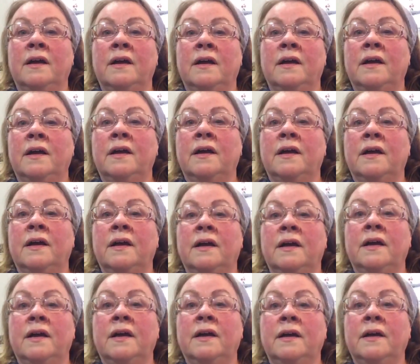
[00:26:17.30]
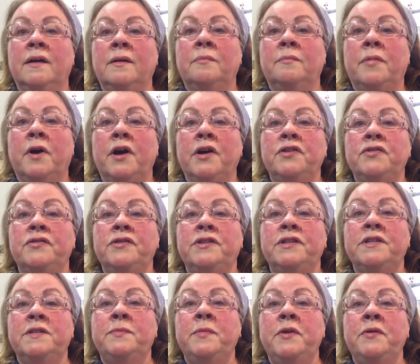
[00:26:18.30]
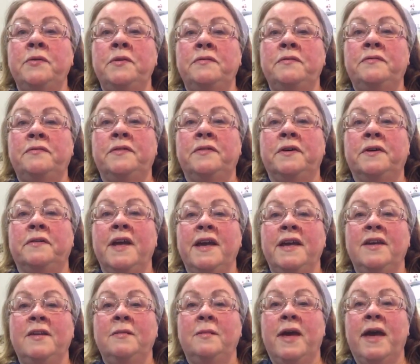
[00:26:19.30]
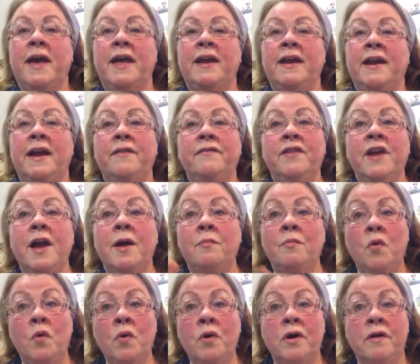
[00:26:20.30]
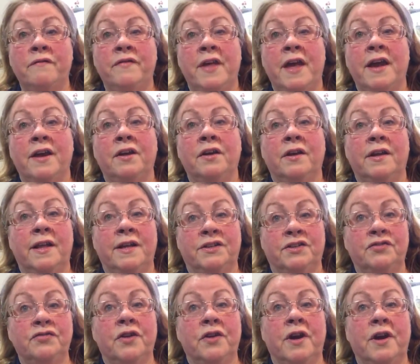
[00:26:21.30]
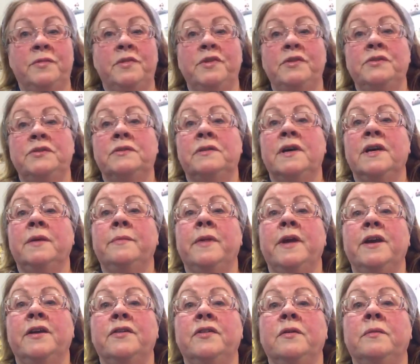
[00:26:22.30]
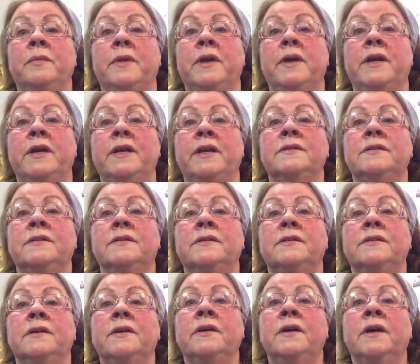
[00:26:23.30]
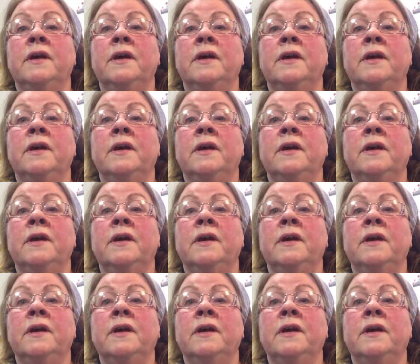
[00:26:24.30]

Uh, partridge is beautiful. Thank you, Patty. I've got more of that, that stripe too, so I can make other mittens.